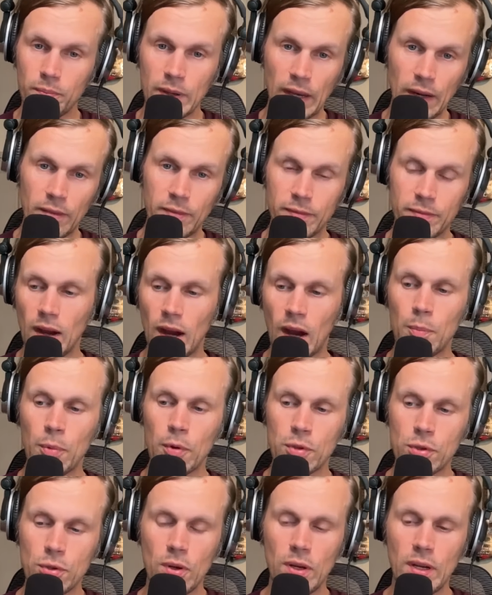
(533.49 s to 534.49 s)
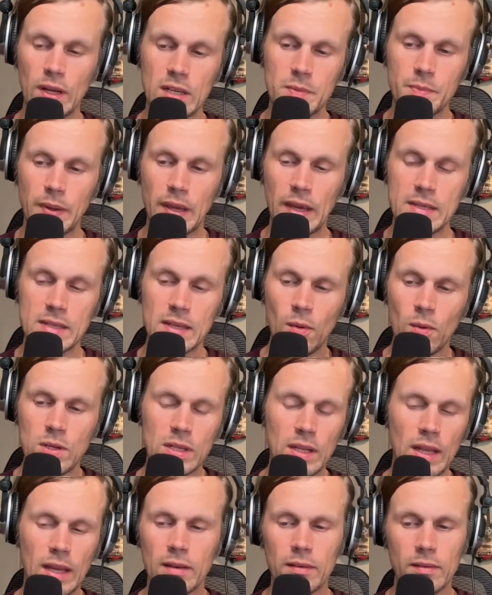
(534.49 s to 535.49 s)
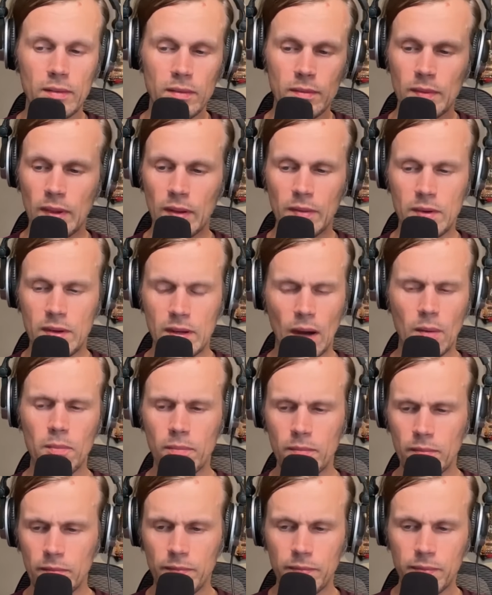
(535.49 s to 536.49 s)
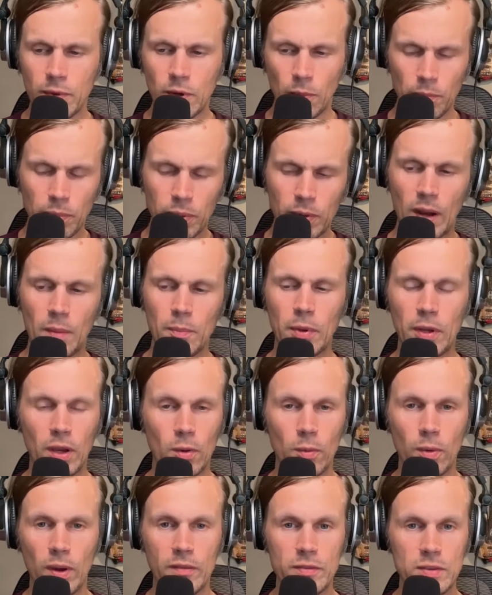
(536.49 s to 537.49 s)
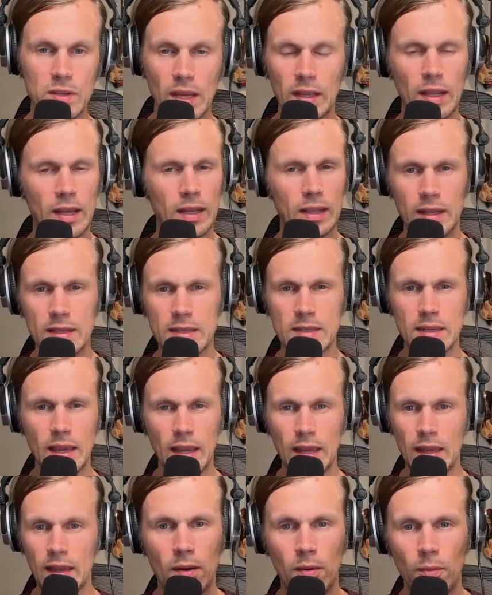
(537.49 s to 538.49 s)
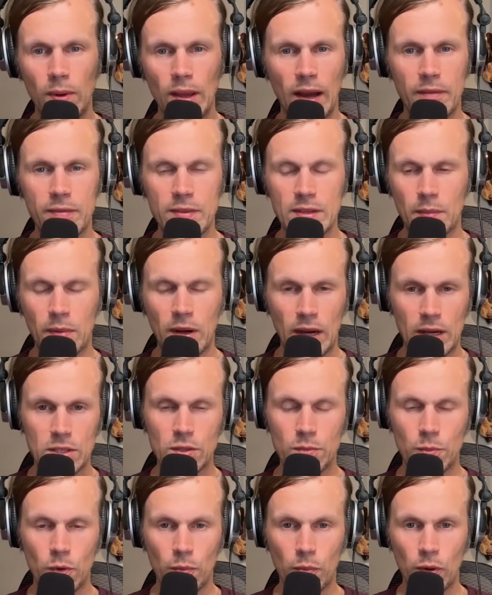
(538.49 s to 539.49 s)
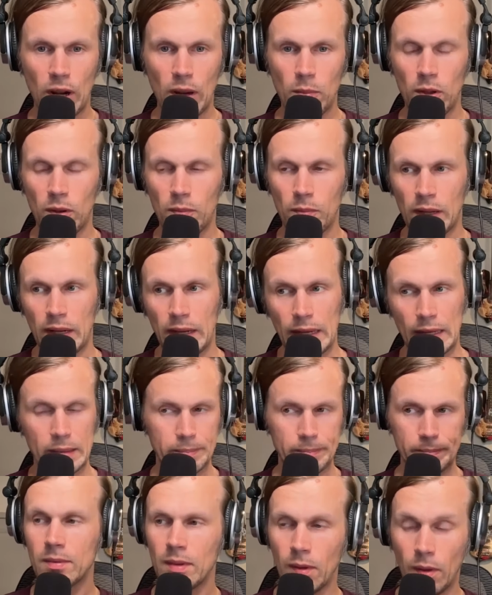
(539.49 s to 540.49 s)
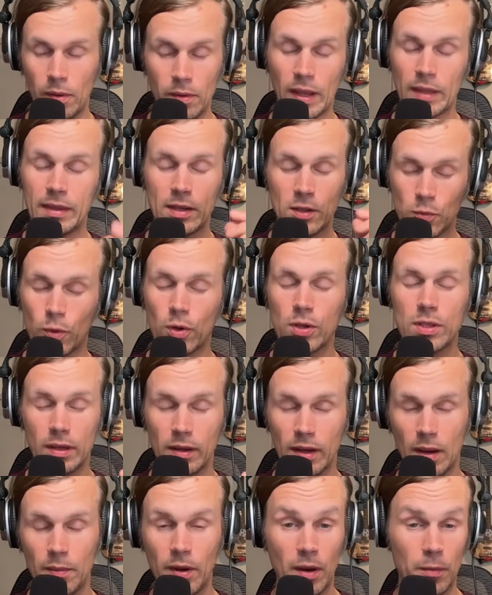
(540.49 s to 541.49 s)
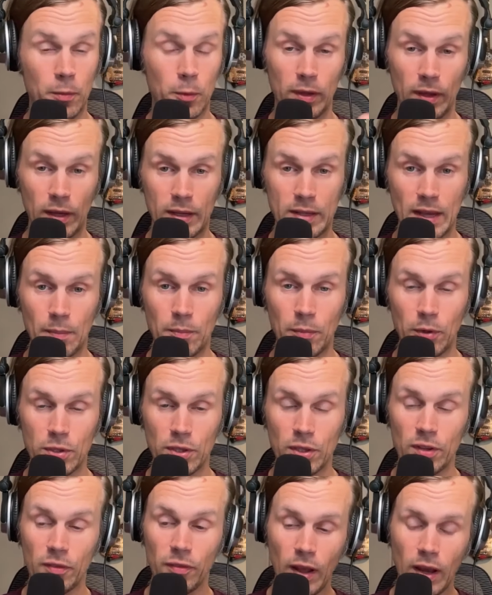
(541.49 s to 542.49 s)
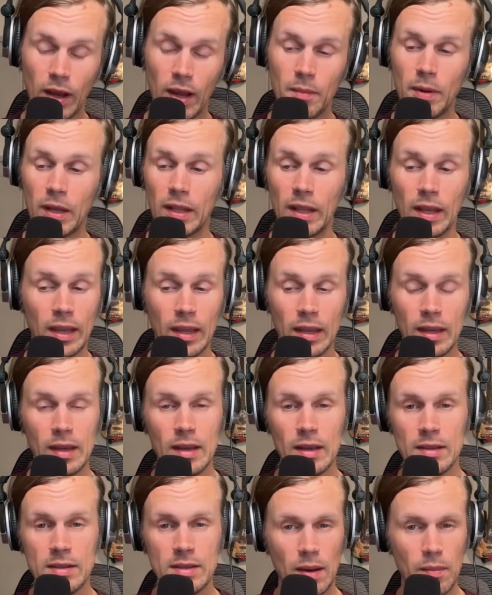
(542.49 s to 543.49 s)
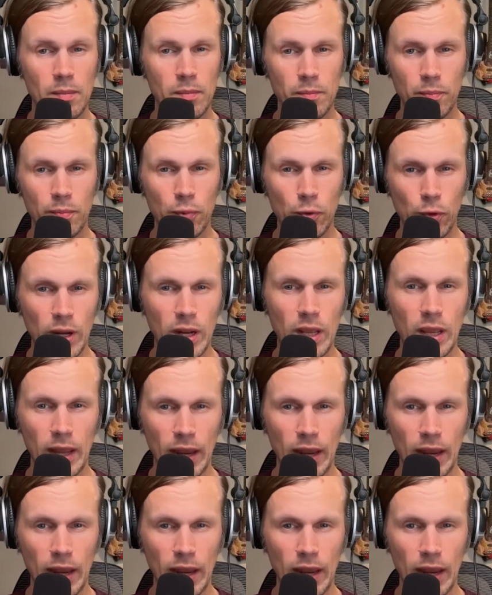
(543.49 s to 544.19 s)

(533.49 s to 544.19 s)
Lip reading: kind of opportunity space, which is like a dumb, complicated way of saying like, let's say we have some customer problem, like nothing's worse than coming up with examples on the fly, but like some pretty